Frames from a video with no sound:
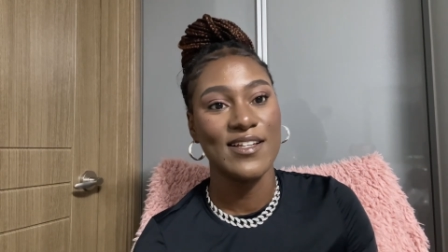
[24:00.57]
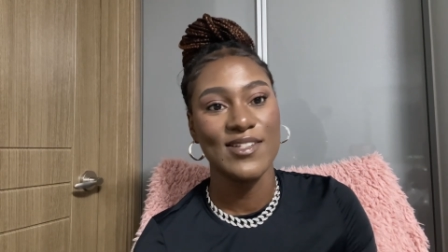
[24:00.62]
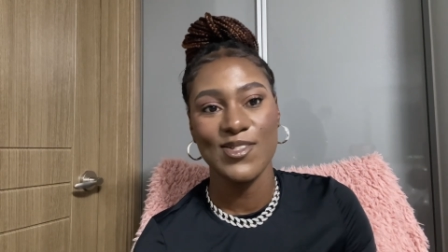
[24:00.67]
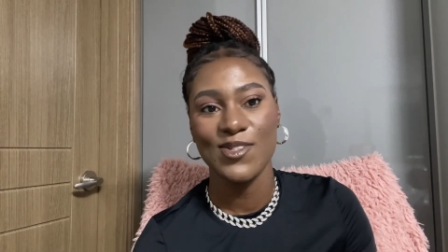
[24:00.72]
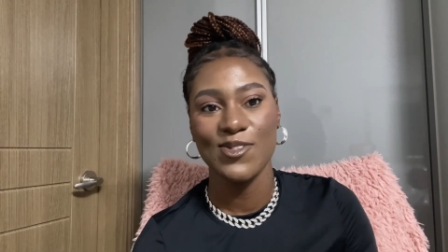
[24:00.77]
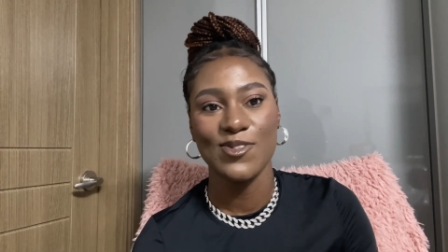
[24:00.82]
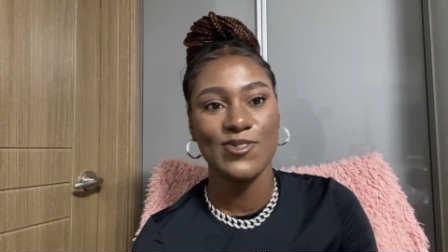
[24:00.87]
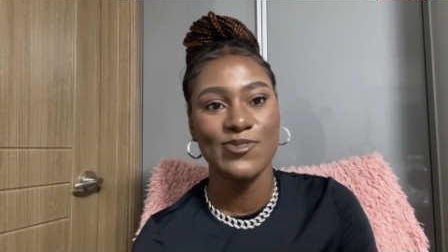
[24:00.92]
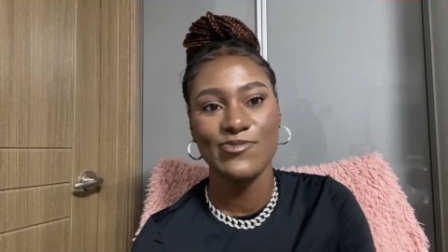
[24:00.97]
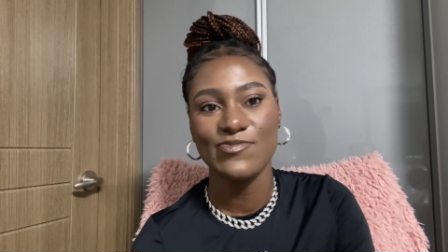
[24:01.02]

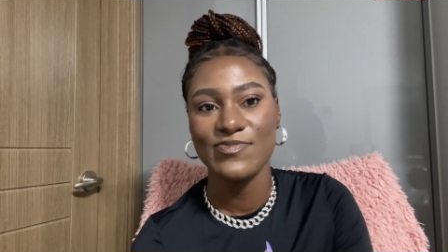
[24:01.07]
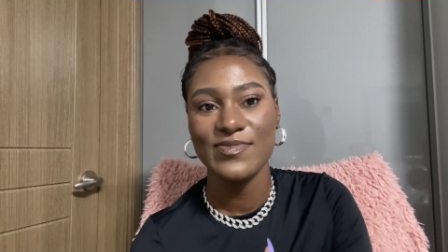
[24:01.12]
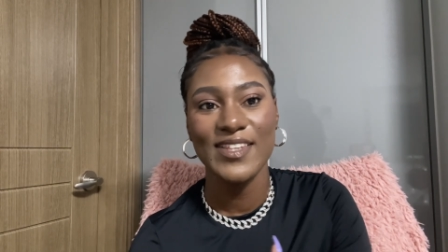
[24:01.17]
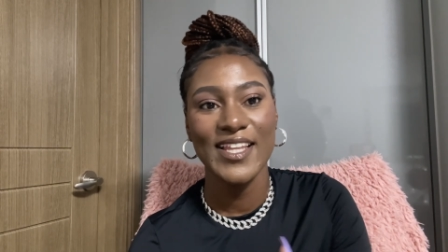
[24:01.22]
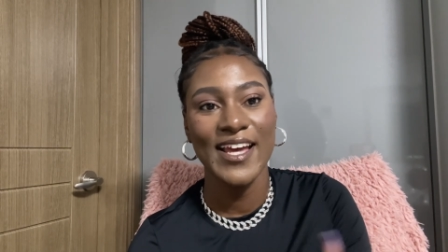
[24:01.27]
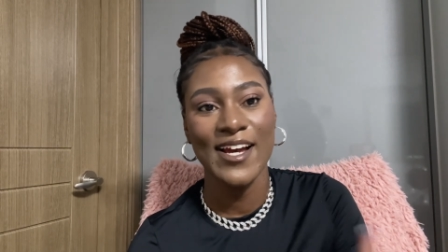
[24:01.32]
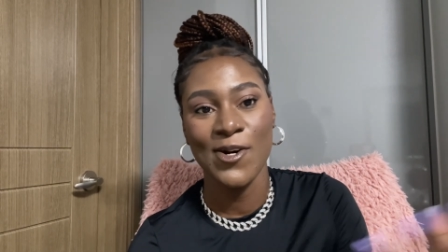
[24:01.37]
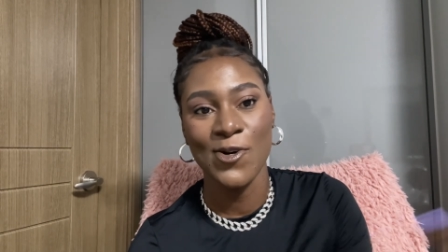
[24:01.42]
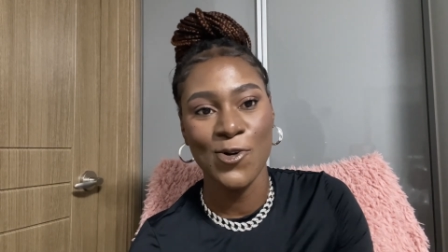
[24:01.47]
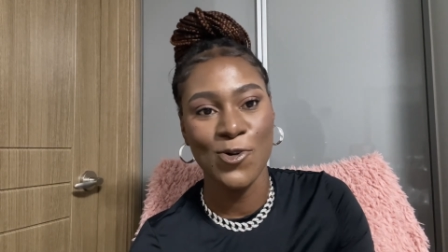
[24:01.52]
So they
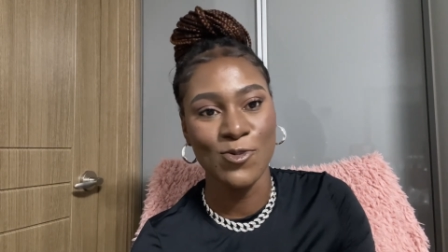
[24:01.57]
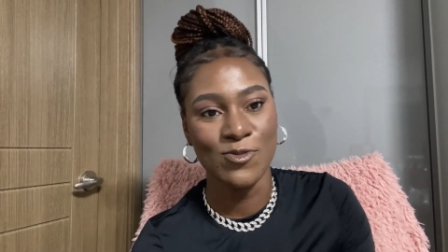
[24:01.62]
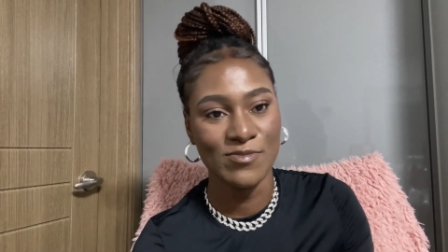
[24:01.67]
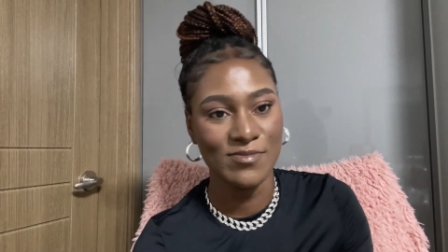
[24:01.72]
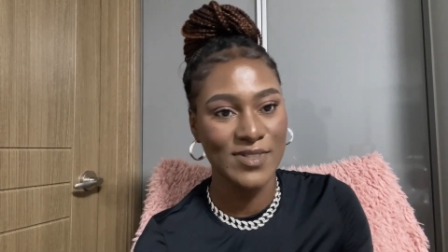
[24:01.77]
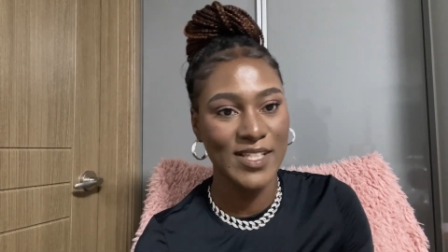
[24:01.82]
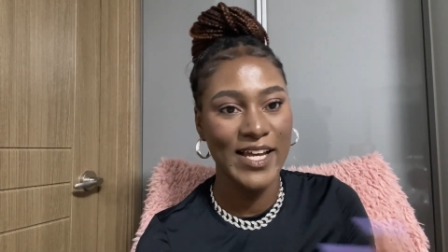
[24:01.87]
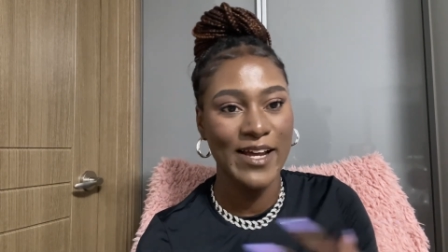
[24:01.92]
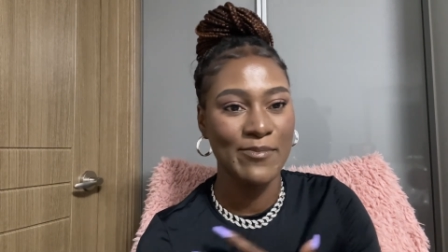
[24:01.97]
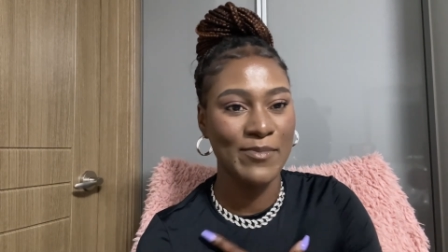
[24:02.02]
are home.
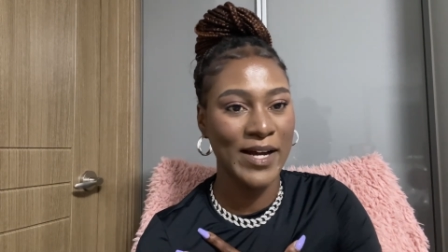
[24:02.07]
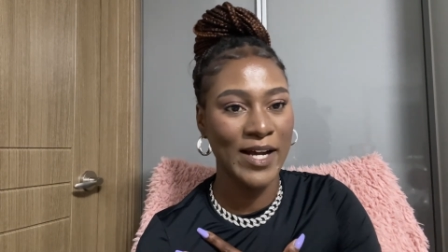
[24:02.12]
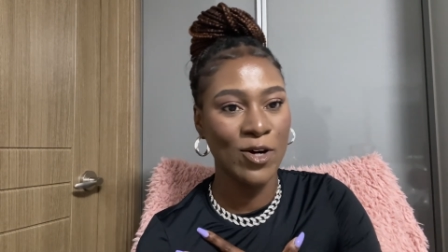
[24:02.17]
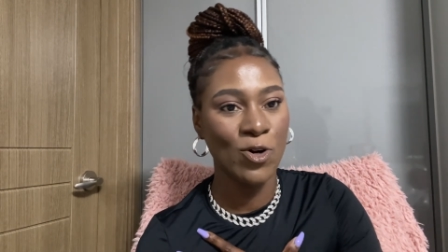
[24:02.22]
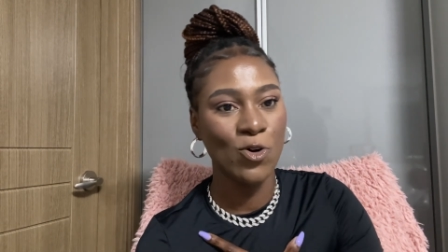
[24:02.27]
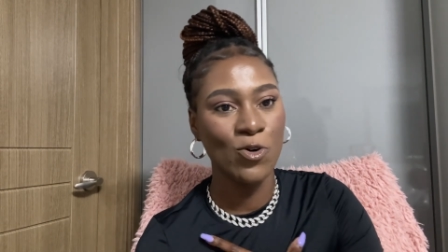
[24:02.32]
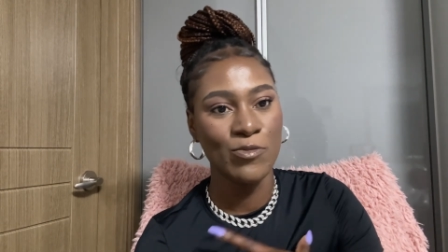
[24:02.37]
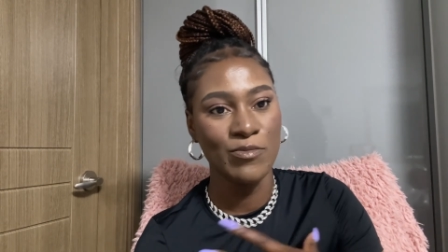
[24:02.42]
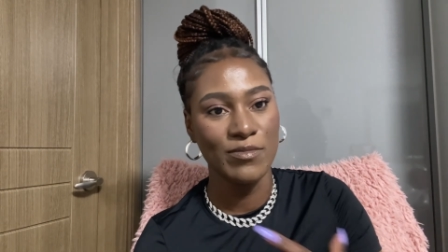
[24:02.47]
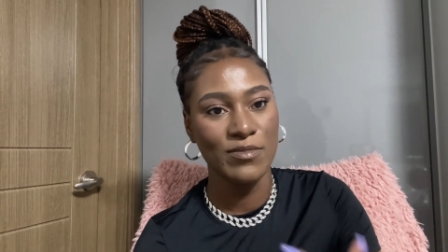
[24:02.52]
They are my
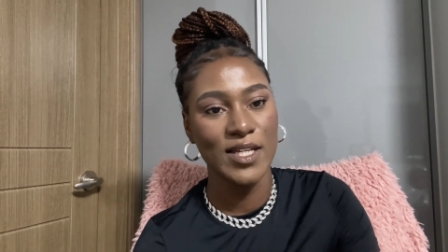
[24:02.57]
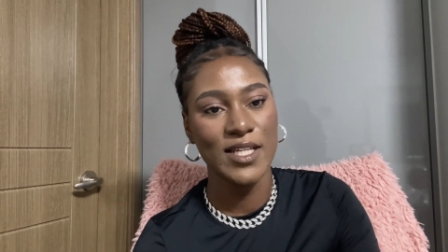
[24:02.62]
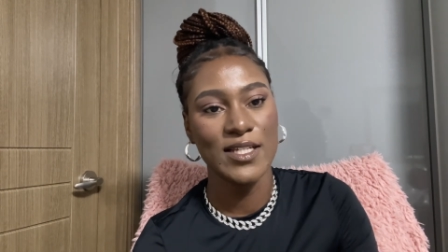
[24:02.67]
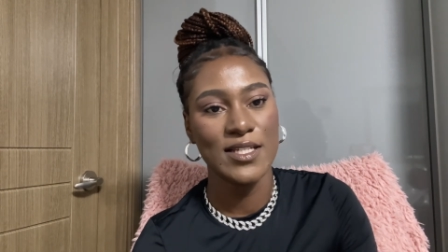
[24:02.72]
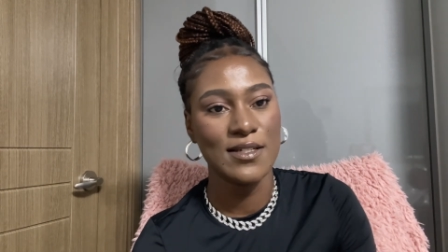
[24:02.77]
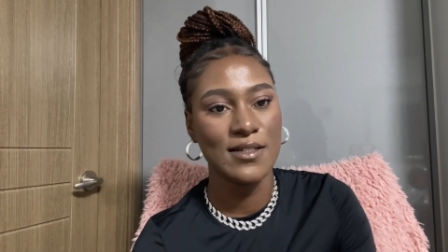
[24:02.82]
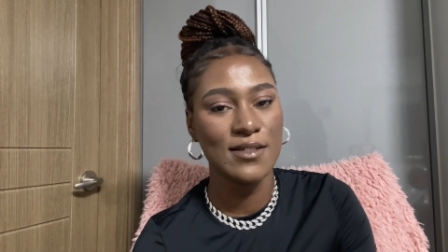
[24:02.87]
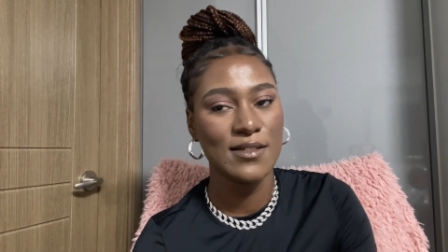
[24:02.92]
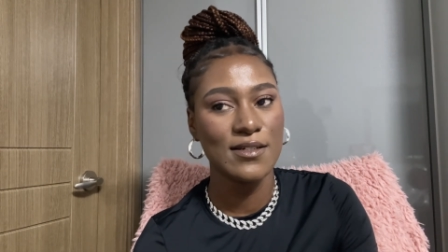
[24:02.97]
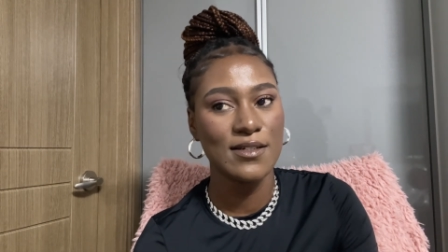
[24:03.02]
home
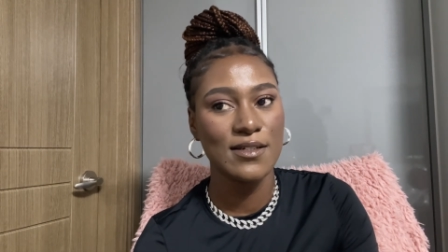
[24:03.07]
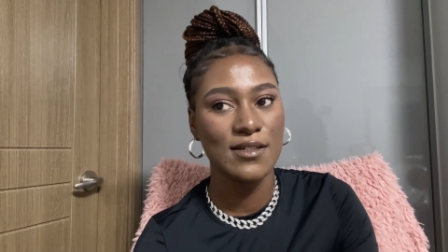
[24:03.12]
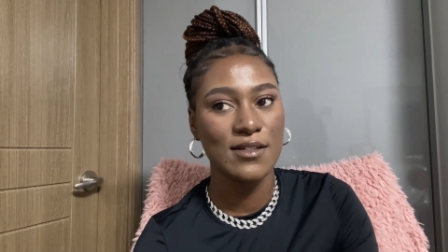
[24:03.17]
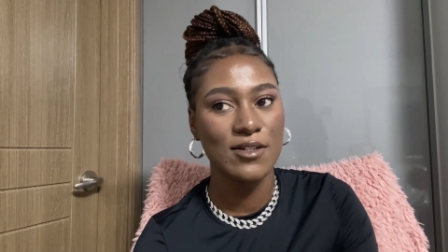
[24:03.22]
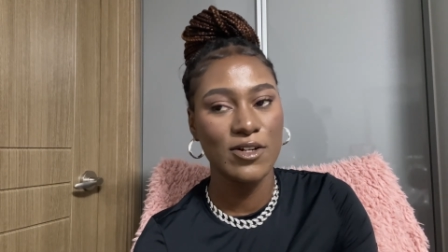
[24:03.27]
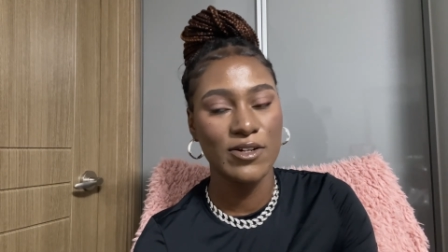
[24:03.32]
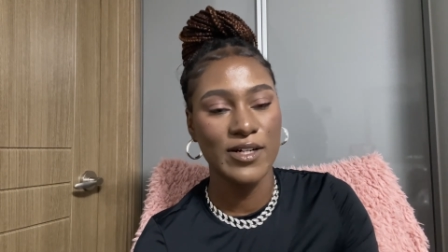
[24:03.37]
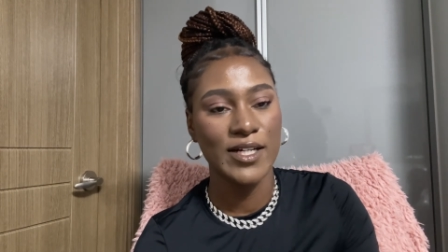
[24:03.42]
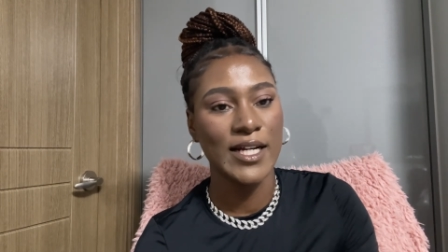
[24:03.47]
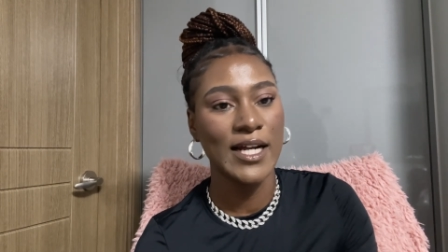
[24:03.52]
in
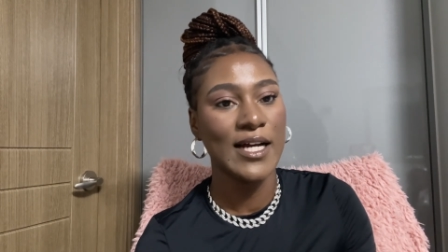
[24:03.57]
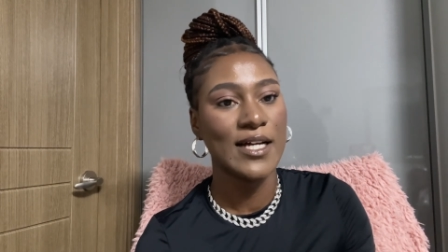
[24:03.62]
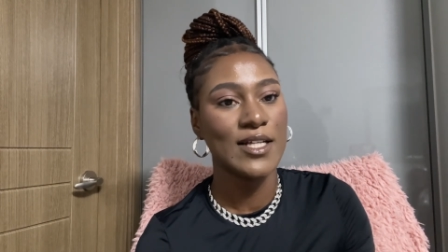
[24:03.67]
Korea.